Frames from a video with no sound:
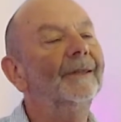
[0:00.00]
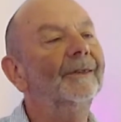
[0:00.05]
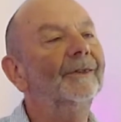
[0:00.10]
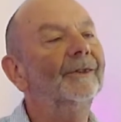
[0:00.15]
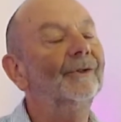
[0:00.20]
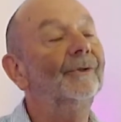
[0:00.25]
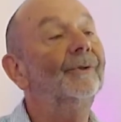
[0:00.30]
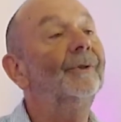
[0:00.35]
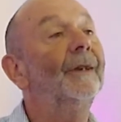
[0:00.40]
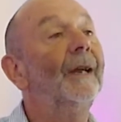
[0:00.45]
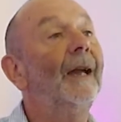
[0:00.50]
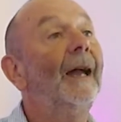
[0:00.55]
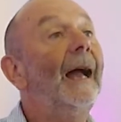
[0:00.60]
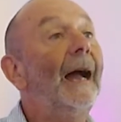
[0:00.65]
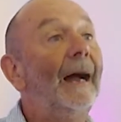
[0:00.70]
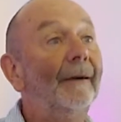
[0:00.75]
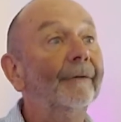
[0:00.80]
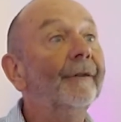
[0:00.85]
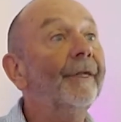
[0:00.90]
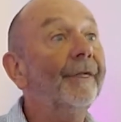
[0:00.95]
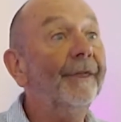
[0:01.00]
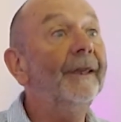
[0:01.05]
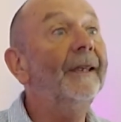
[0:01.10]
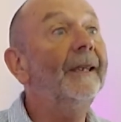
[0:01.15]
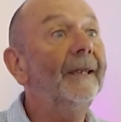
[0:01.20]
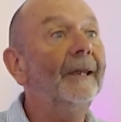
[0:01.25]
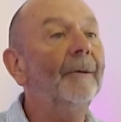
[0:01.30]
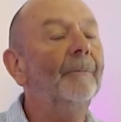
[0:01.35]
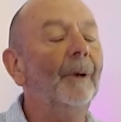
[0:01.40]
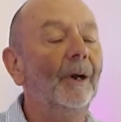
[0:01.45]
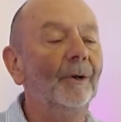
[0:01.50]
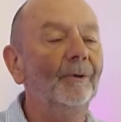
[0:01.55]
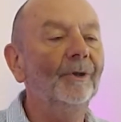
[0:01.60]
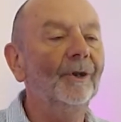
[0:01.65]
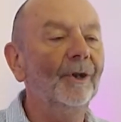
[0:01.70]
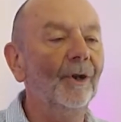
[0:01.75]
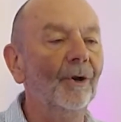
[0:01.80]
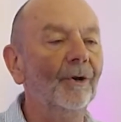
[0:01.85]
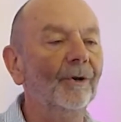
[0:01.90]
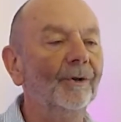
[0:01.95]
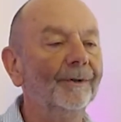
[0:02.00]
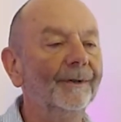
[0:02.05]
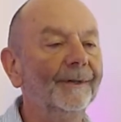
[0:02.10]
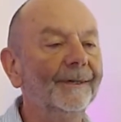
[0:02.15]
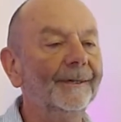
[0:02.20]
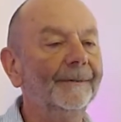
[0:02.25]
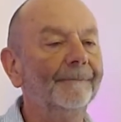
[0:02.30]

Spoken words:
to have a think about God.